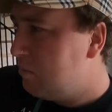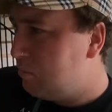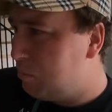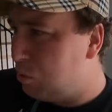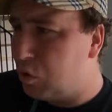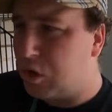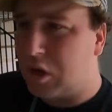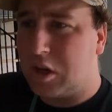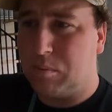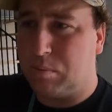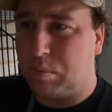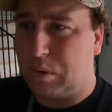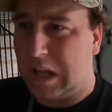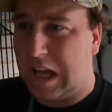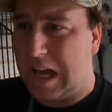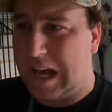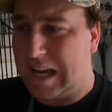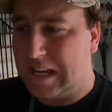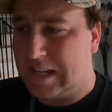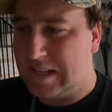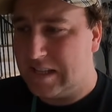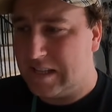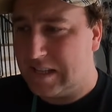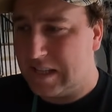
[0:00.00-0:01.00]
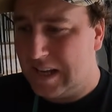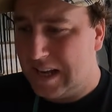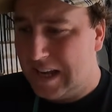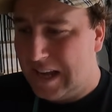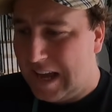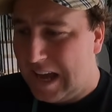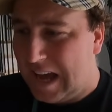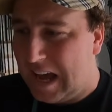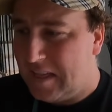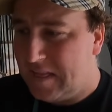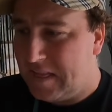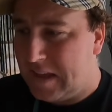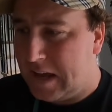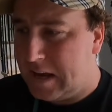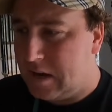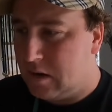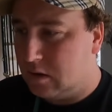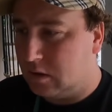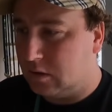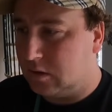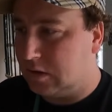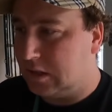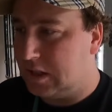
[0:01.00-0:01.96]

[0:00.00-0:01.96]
book a place, and then